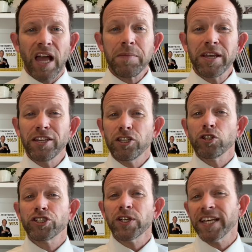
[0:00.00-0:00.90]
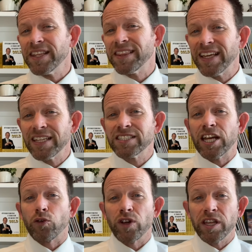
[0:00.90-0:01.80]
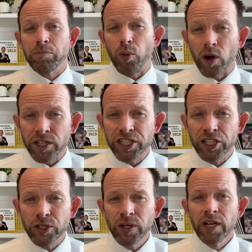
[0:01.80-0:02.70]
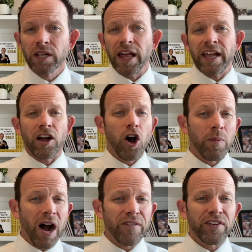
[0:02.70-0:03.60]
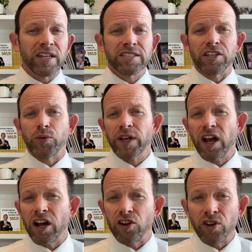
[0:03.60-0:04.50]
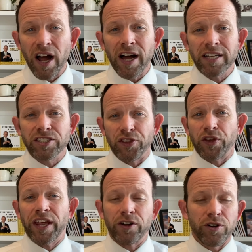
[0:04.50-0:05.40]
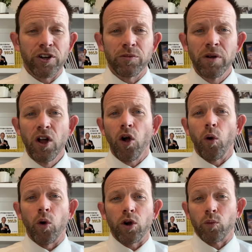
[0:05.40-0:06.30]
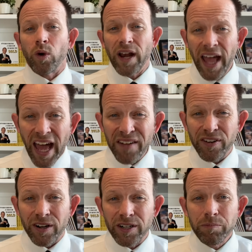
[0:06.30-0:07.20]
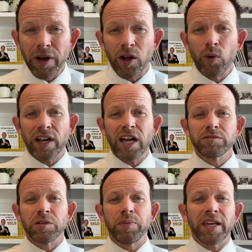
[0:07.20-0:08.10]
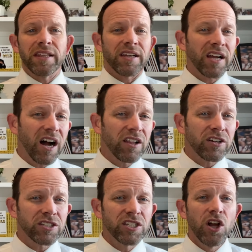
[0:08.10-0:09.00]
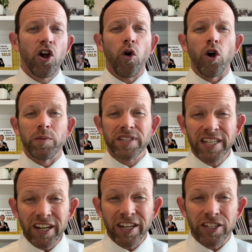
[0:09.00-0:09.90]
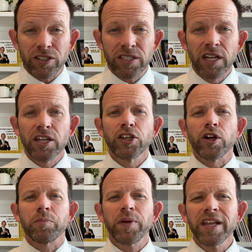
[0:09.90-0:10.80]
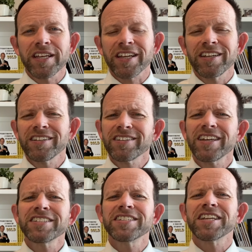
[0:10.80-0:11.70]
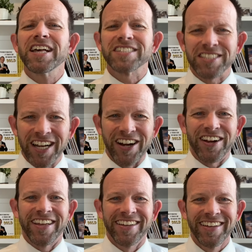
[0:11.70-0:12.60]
I mean, you should get the things that are really important to you, like a home office, a 3-car garage, a 3-acre room, or whatever. But when it comes to picking the colors or materials, your opinion isn't necessary.